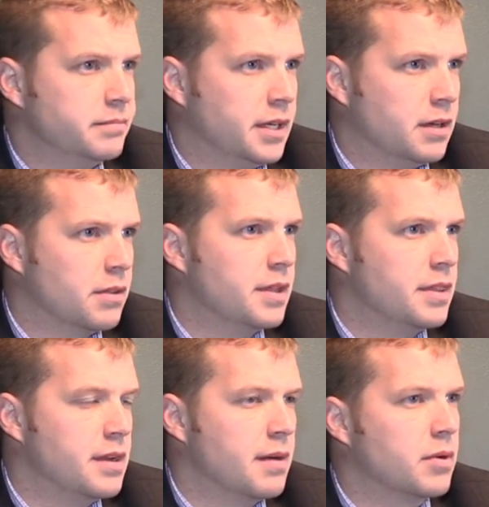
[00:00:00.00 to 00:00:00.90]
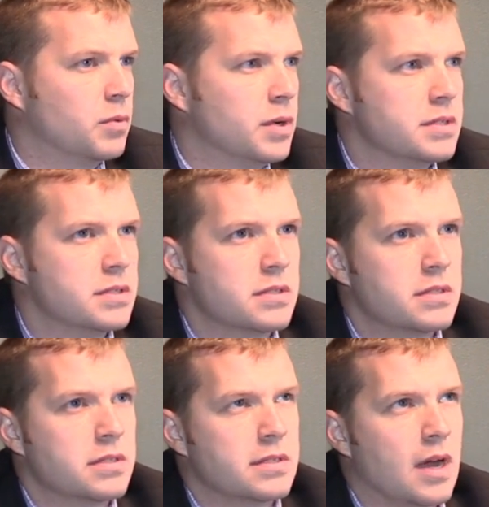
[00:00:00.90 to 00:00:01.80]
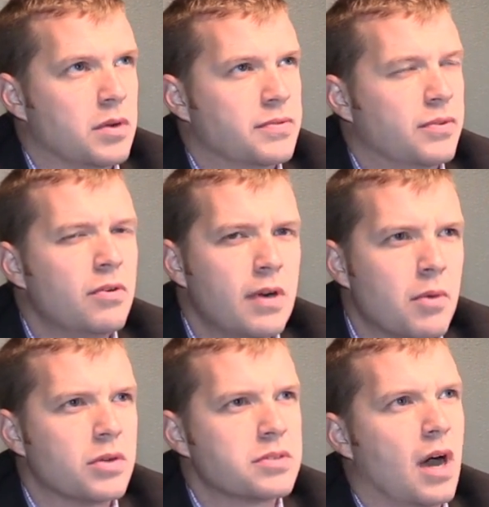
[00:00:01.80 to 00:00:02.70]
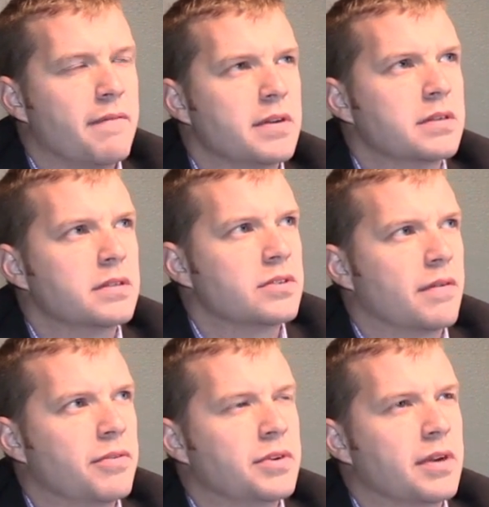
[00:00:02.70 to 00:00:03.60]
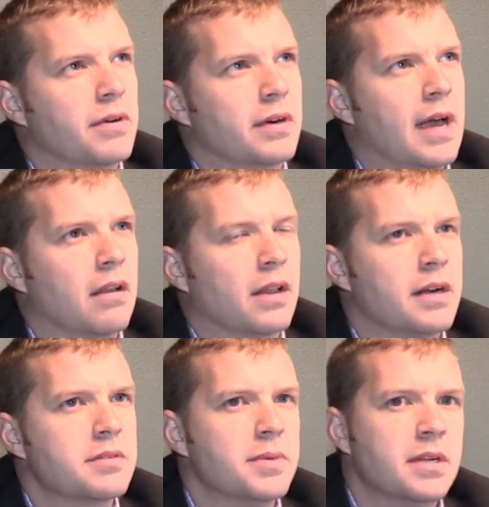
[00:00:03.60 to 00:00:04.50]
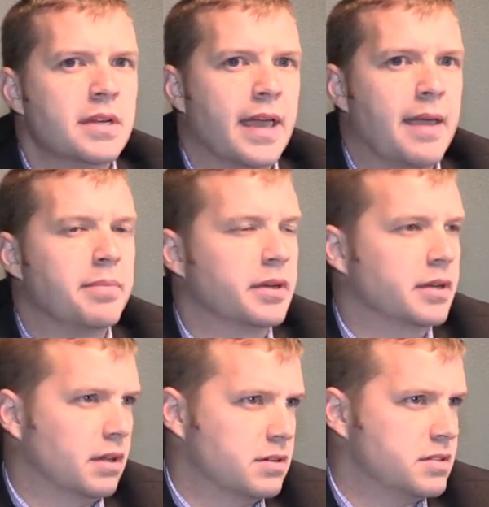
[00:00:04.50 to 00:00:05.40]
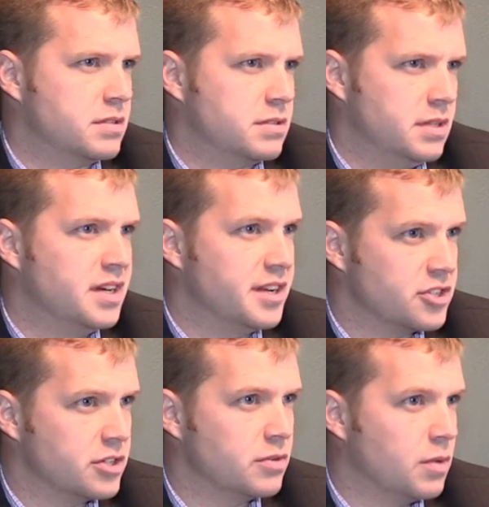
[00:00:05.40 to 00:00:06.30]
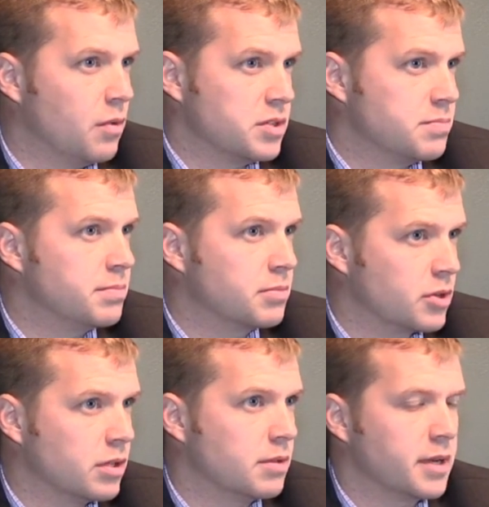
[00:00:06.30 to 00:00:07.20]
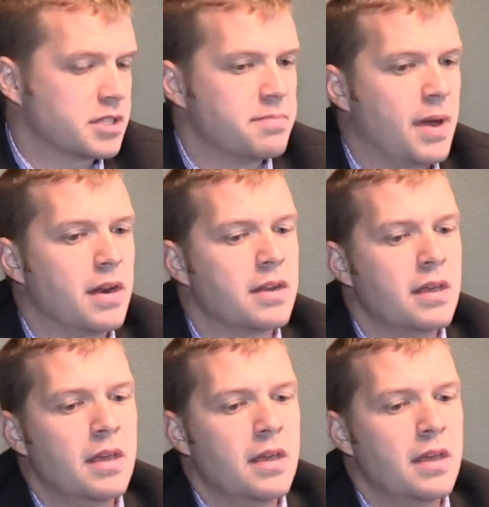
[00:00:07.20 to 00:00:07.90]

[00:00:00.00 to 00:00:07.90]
You know, the number that was floated around most often. There's a few different outliers, but $8 billion in addition to what was currently being spent.